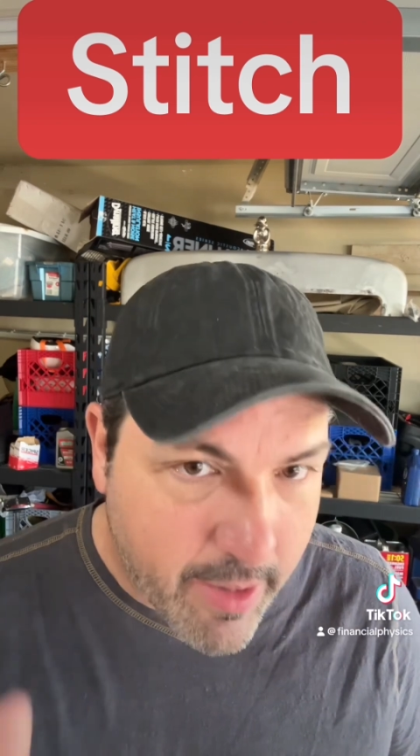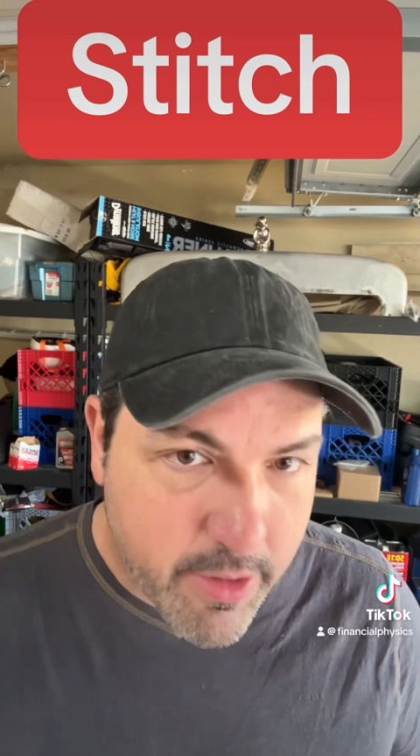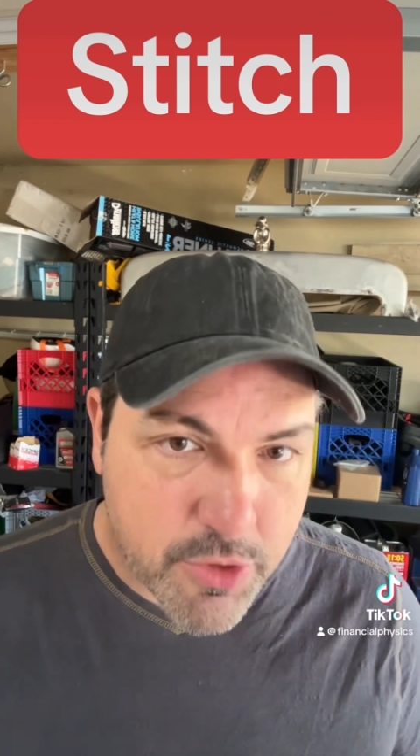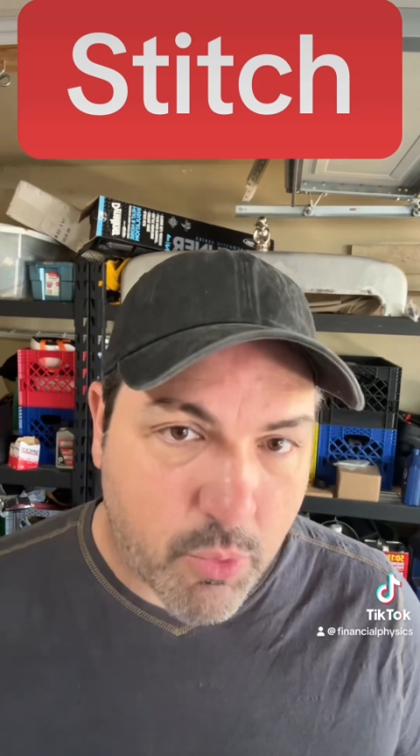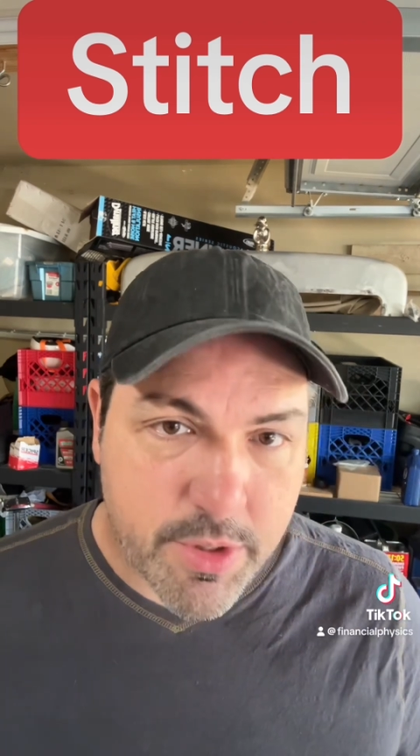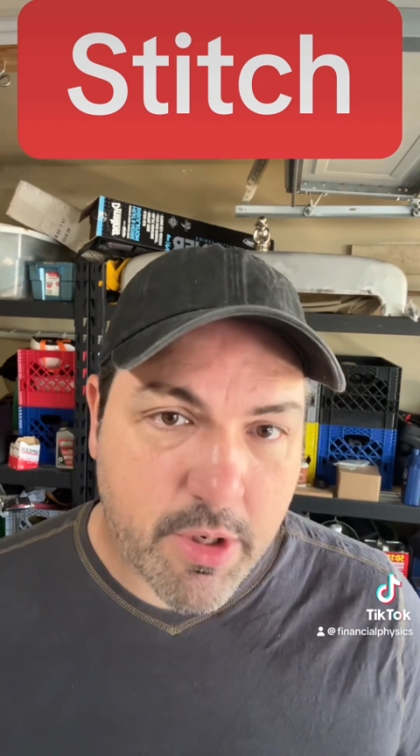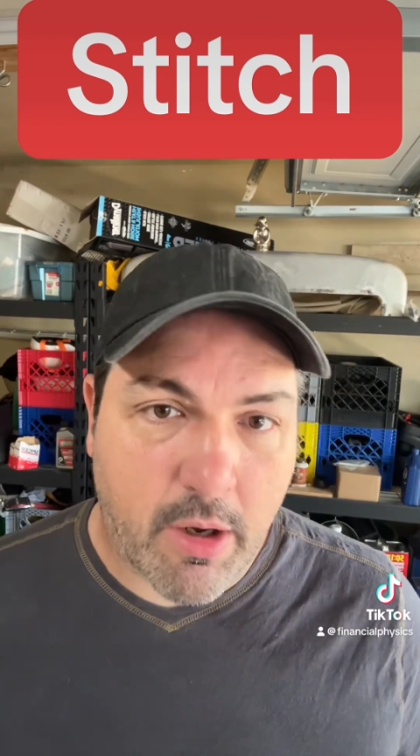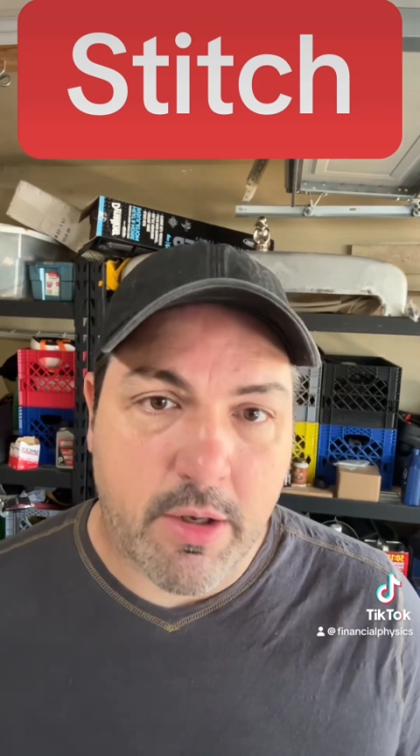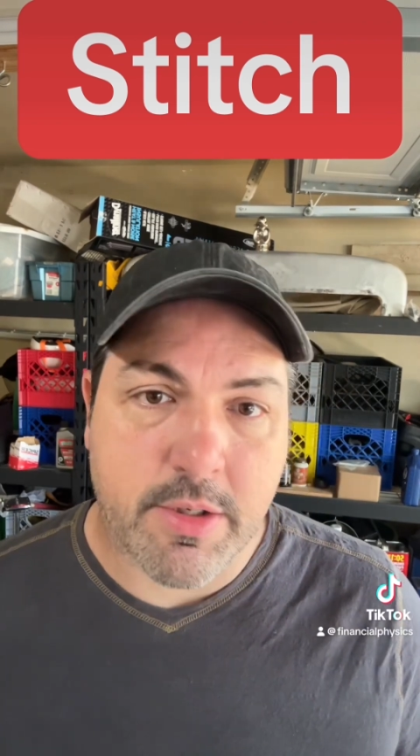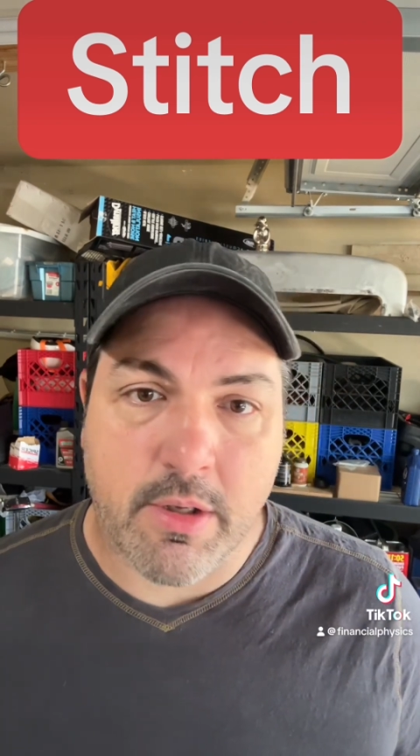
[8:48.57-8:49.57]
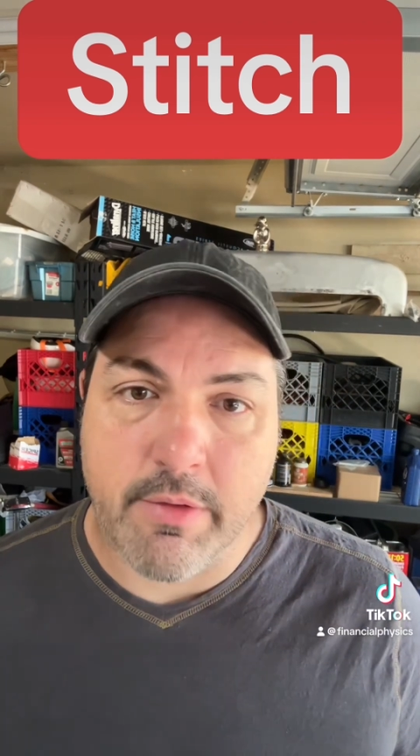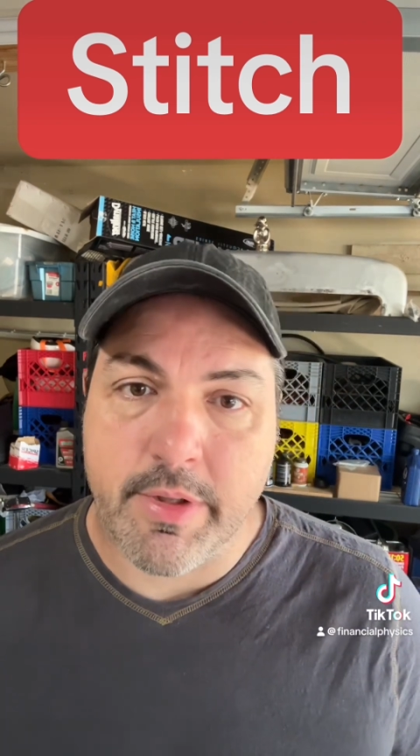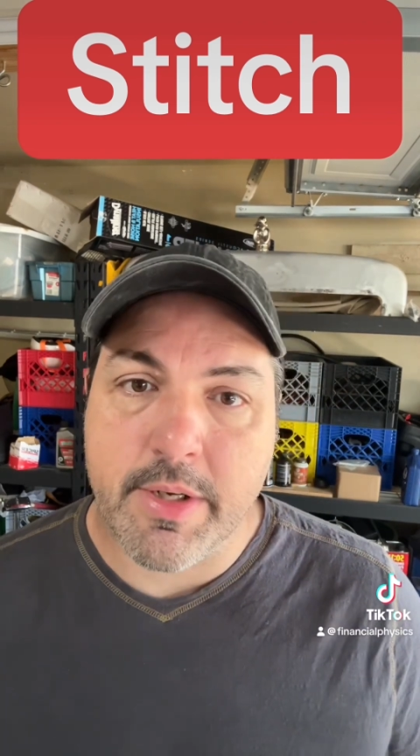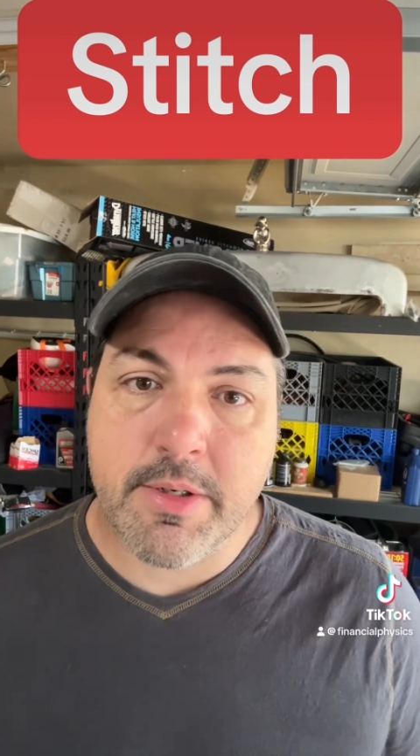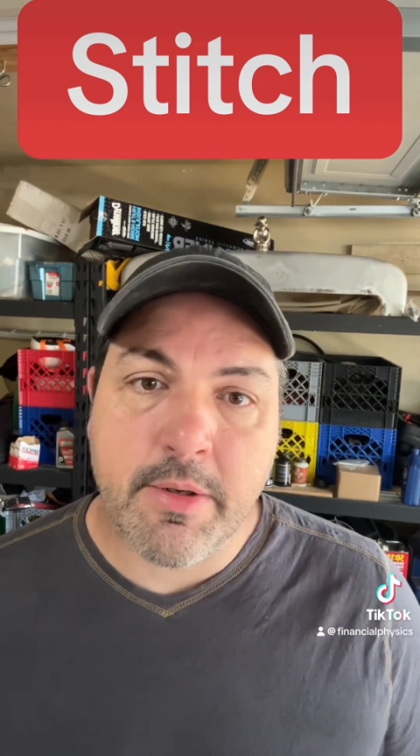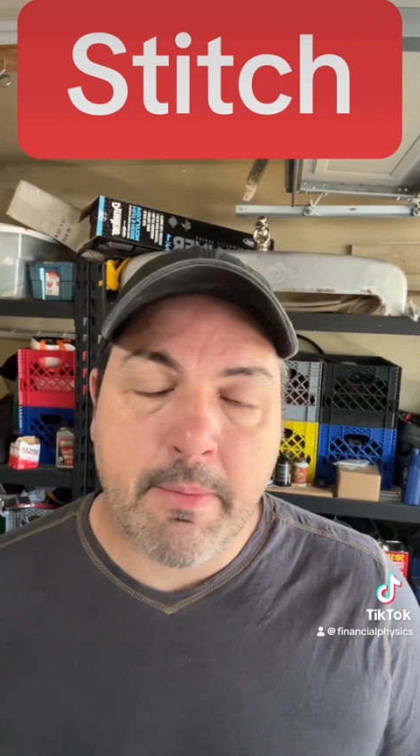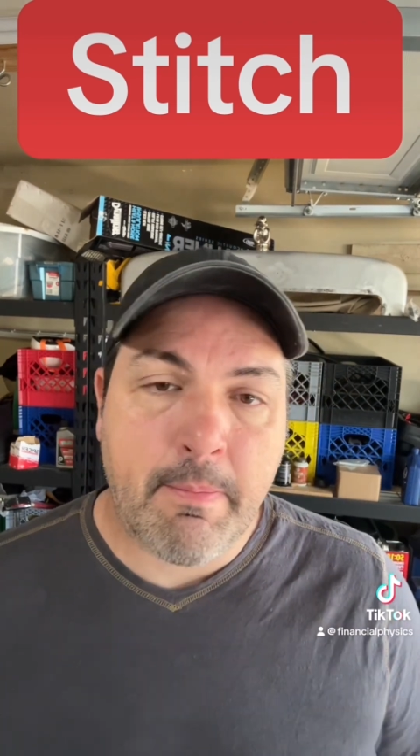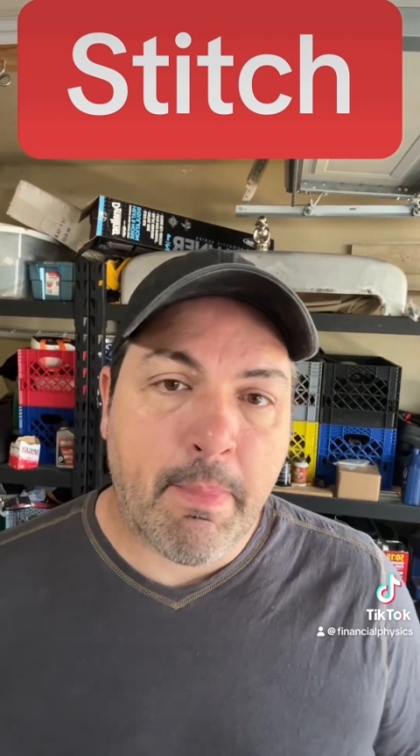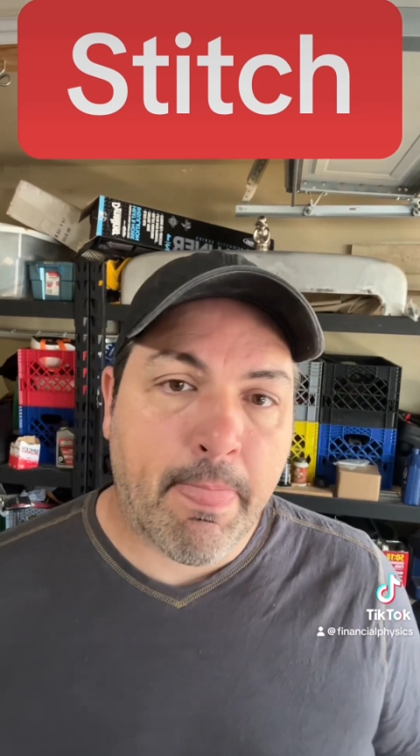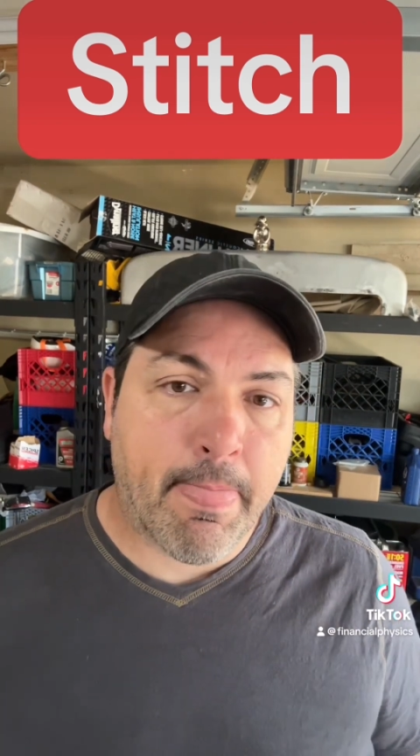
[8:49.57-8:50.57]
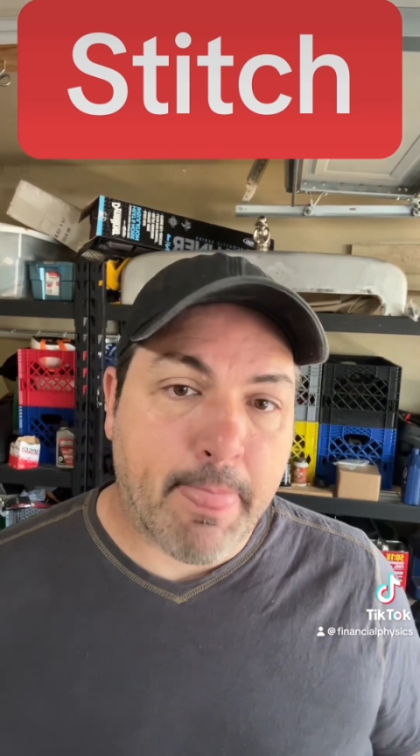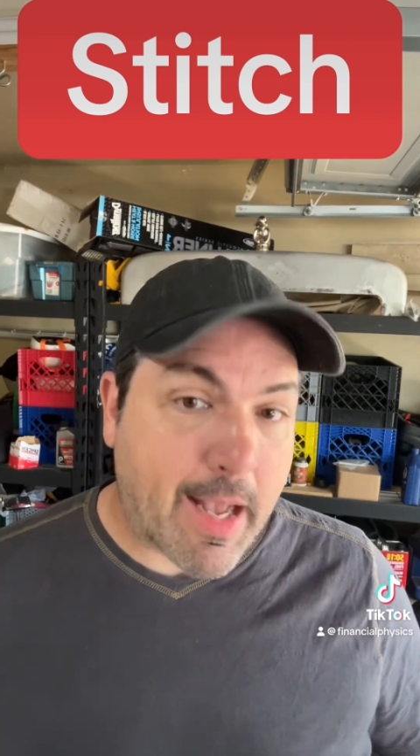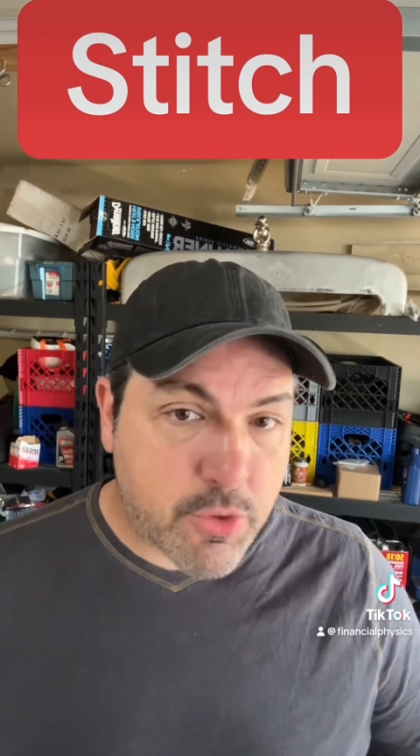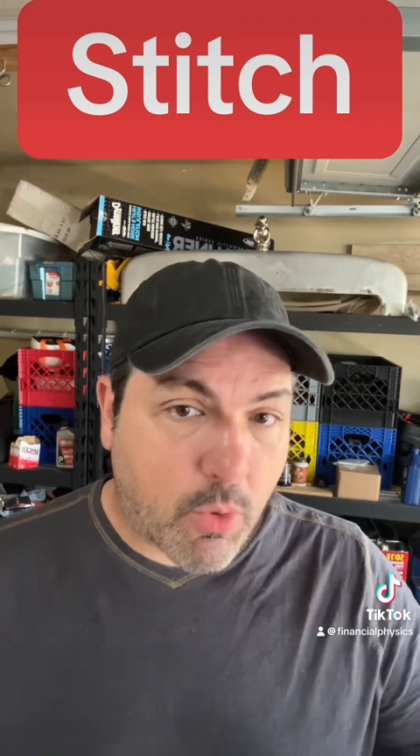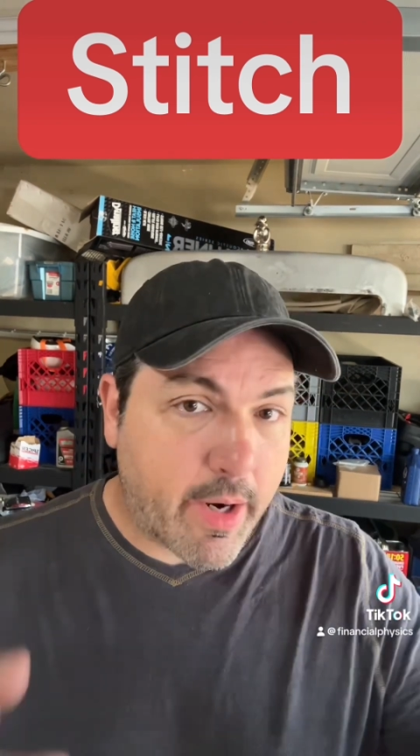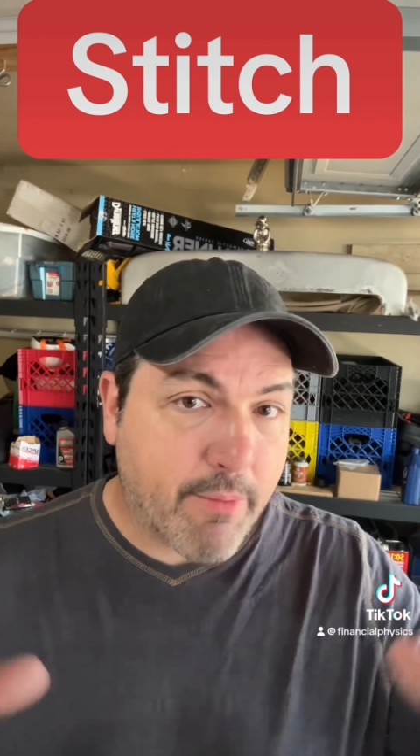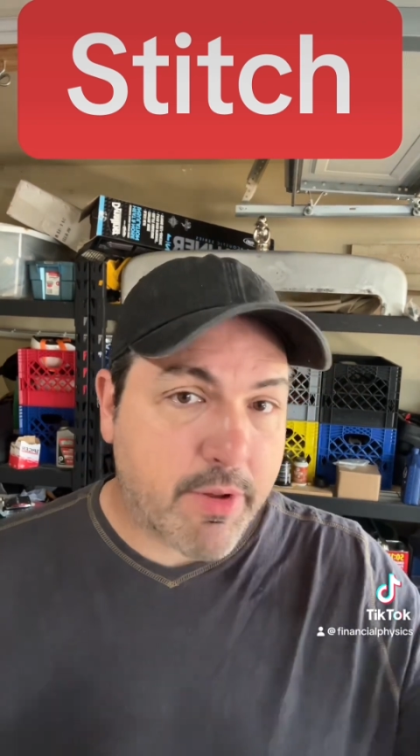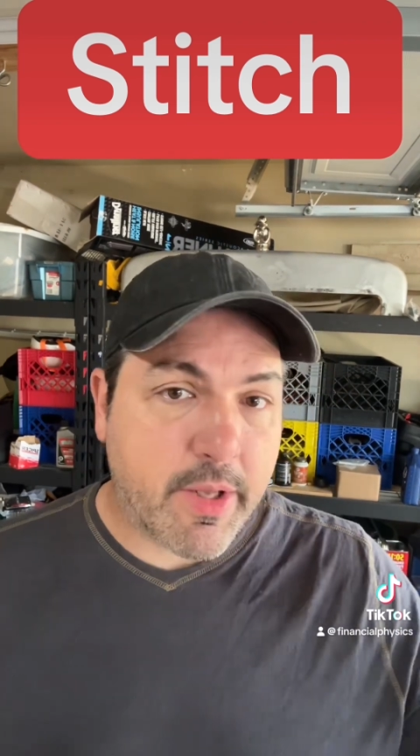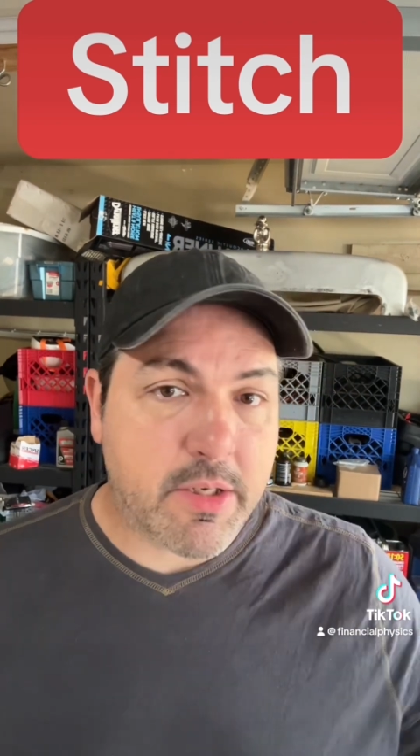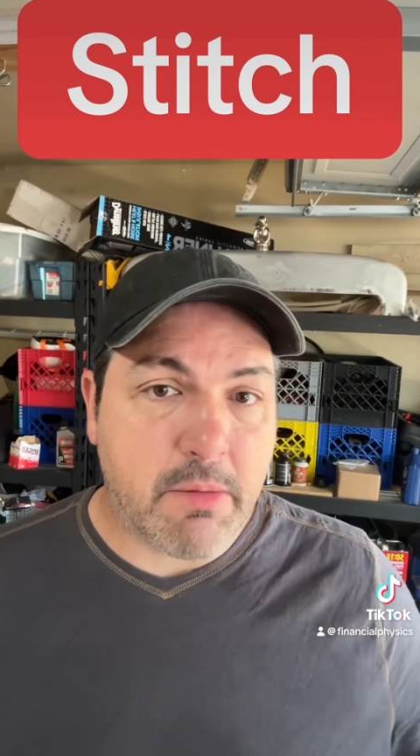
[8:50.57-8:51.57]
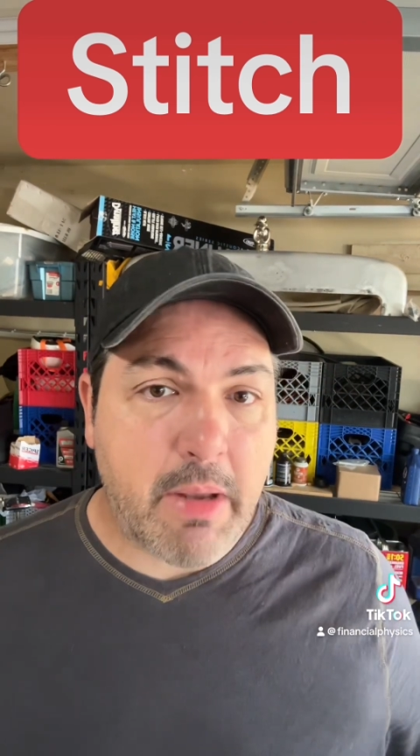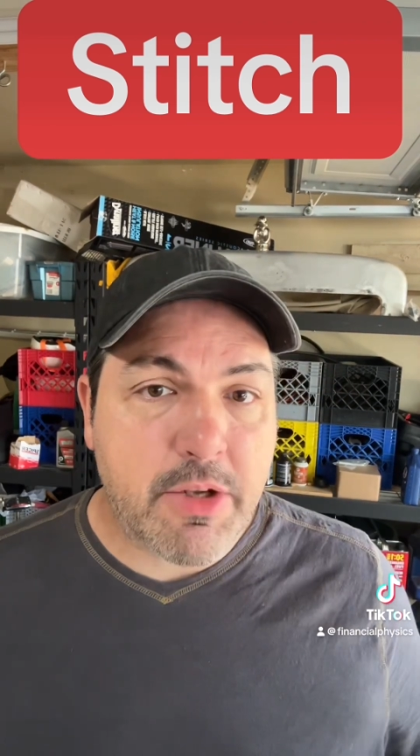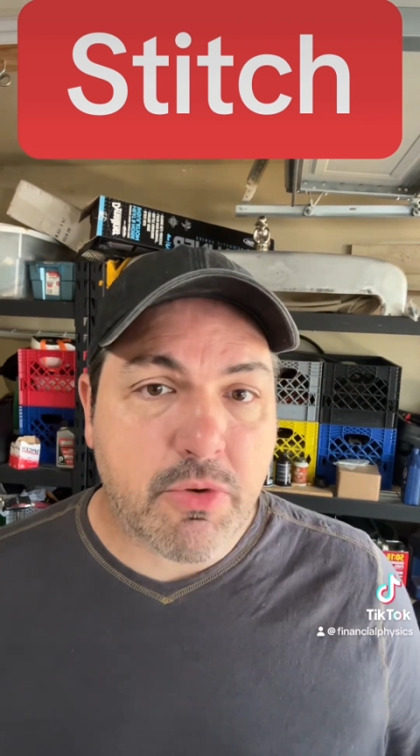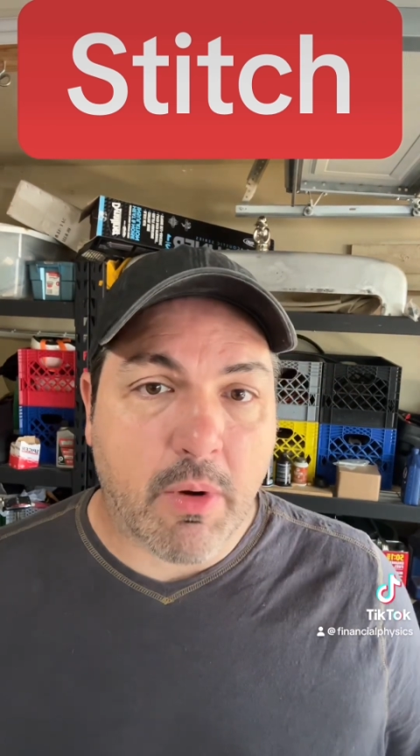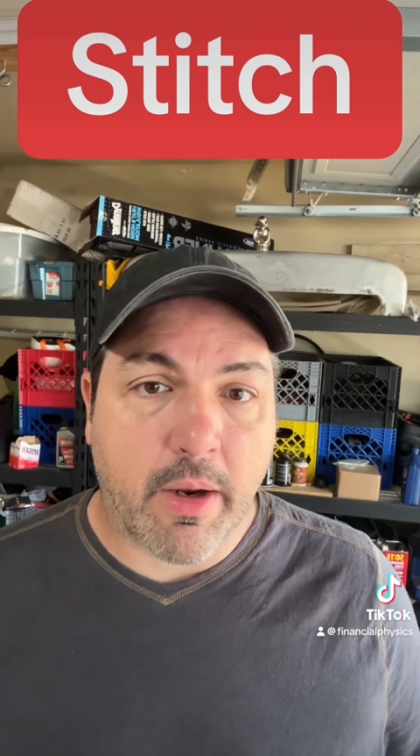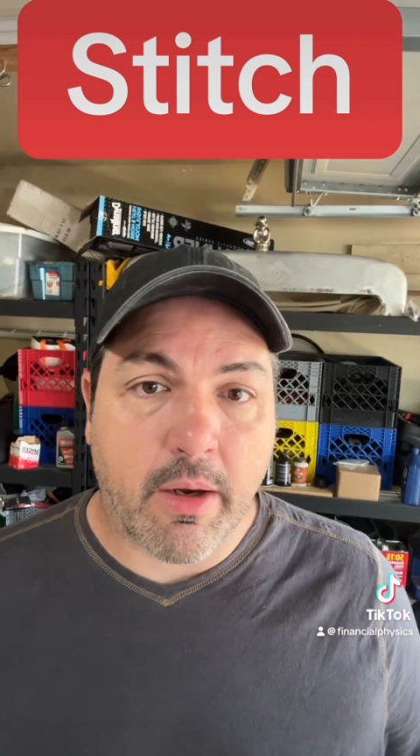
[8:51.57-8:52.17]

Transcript: caused all of this. That's why everything is a mess right now.